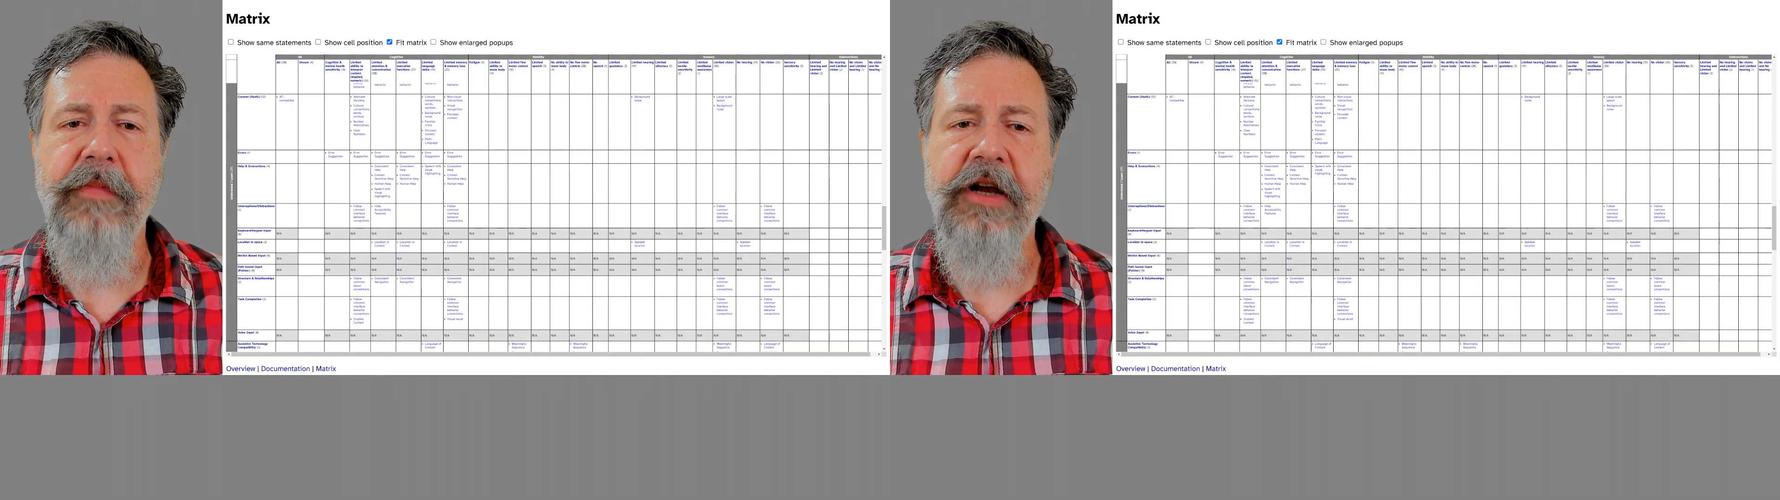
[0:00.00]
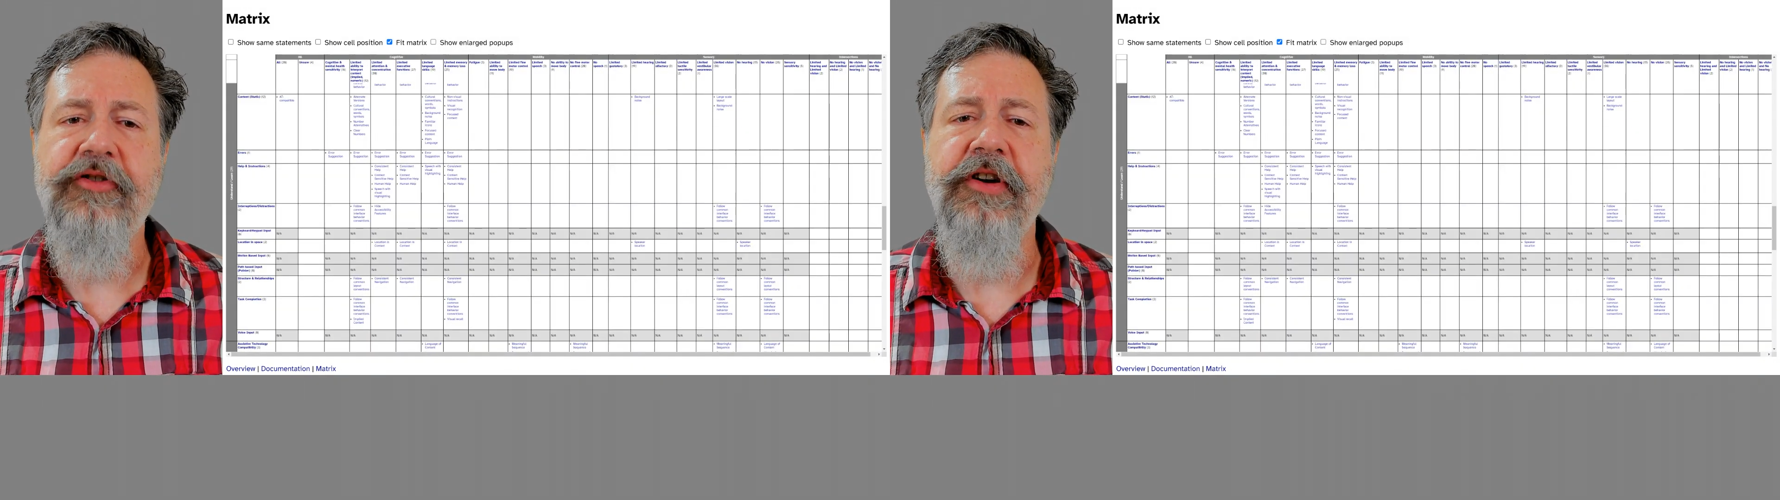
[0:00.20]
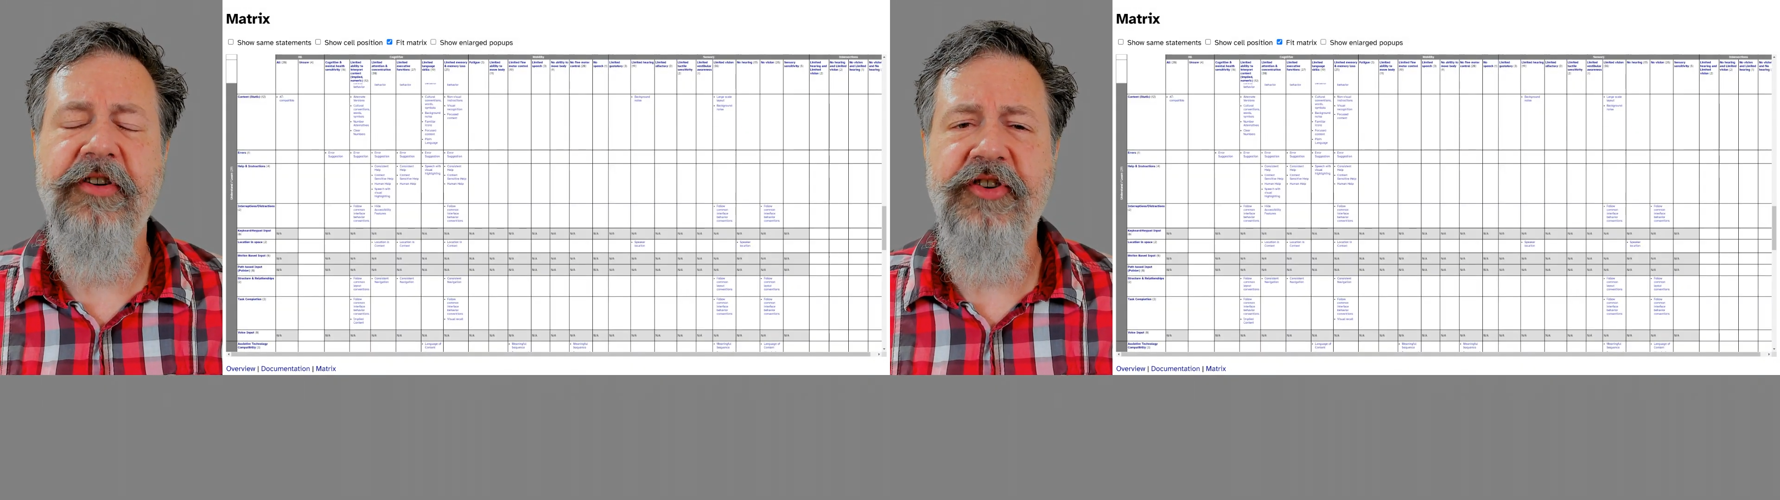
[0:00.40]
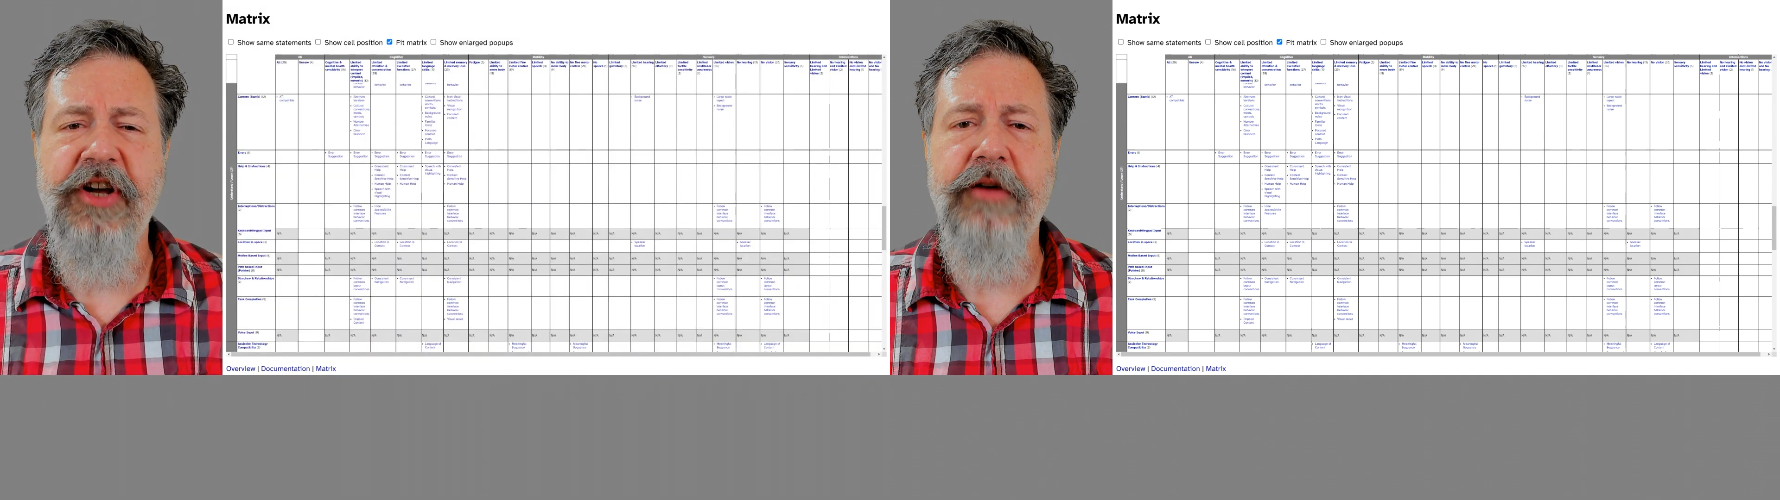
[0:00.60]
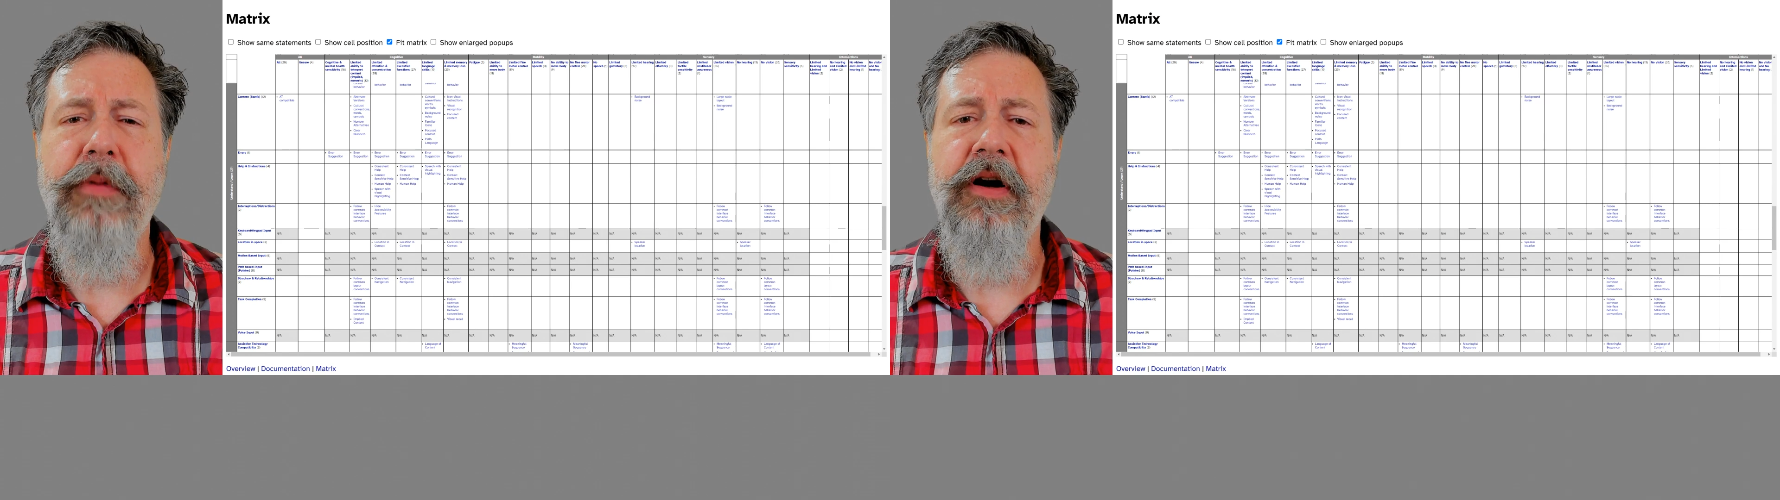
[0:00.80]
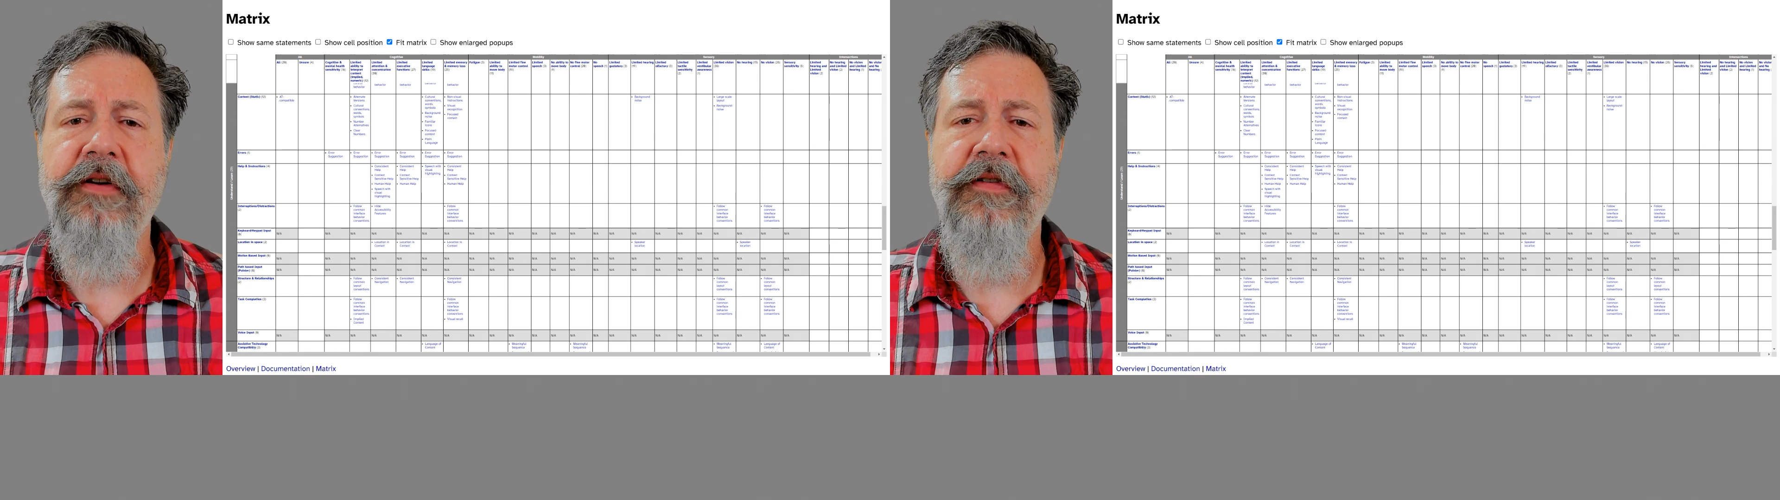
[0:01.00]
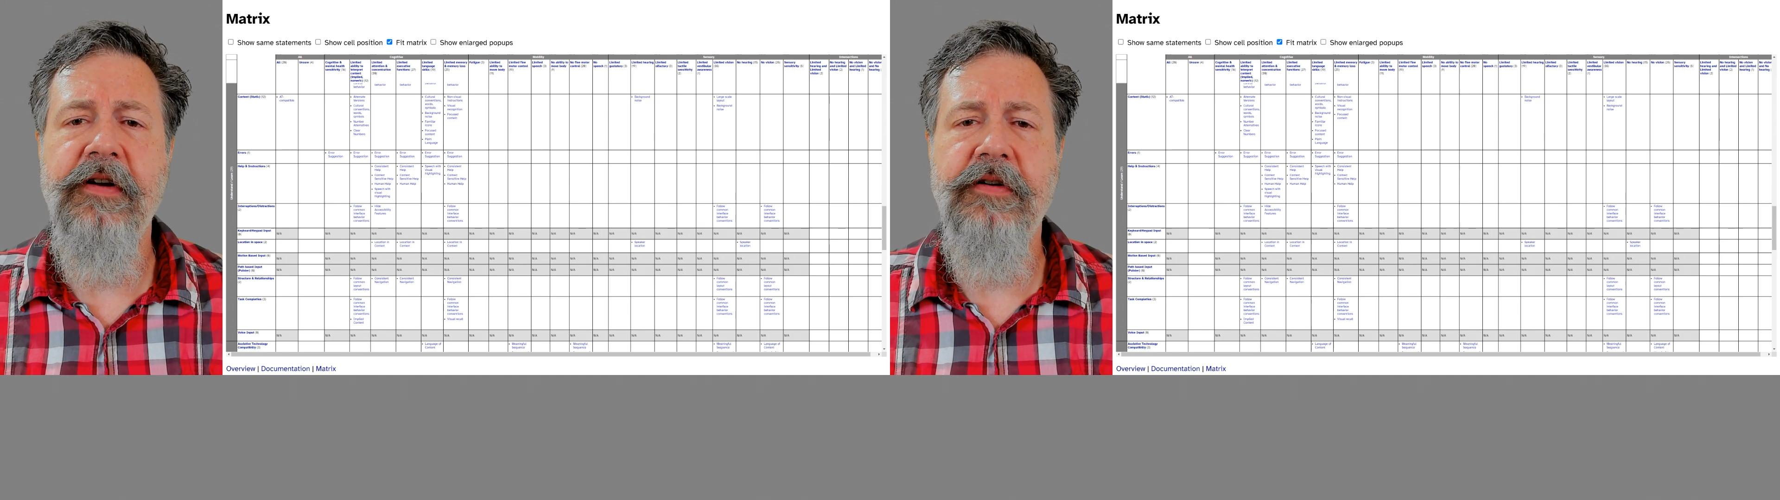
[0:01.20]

Matrix checkbox